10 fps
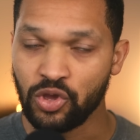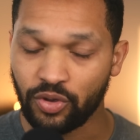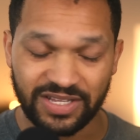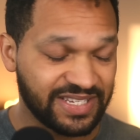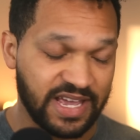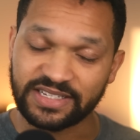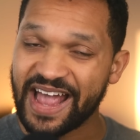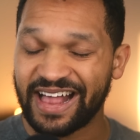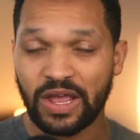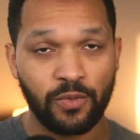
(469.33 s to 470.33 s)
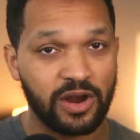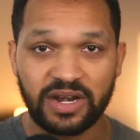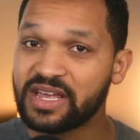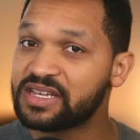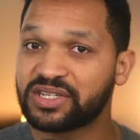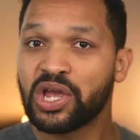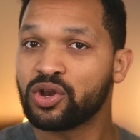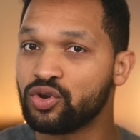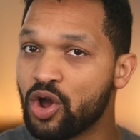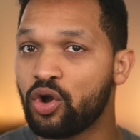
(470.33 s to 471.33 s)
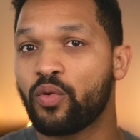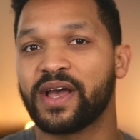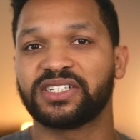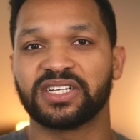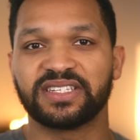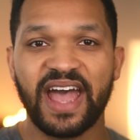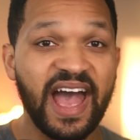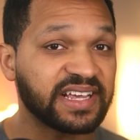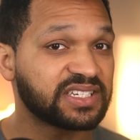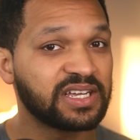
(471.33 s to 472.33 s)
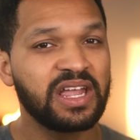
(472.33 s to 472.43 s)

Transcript: You can see exactly where it is, no questions asked.